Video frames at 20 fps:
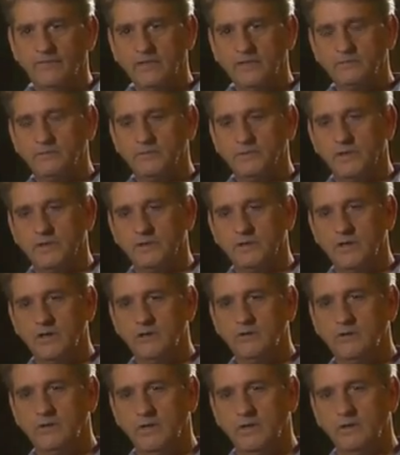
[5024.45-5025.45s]
This was
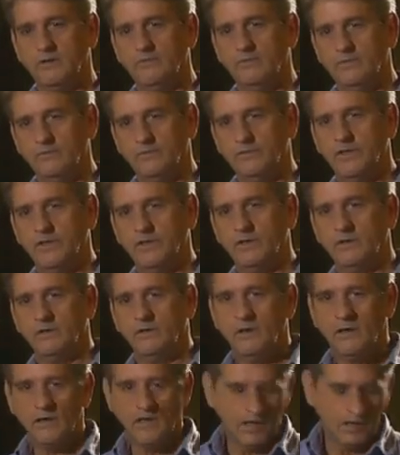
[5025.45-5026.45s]
unheard of
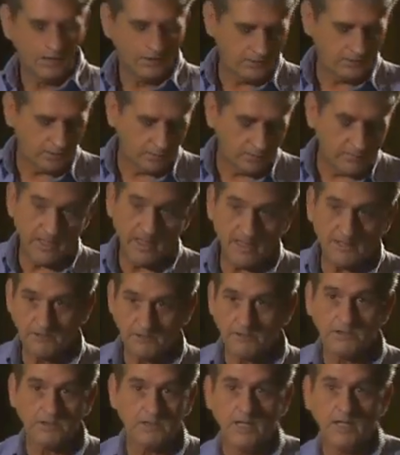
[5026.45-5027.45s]
until, you know, we had
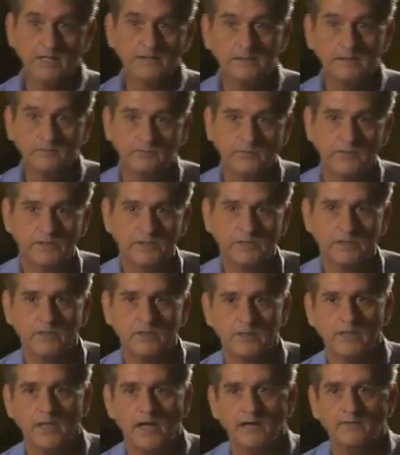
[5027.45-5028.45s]
such things as Vista
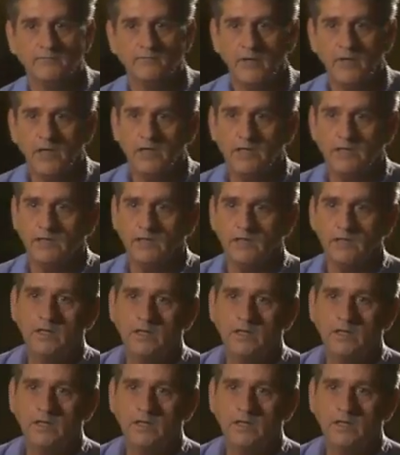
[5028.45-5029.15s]
and AV.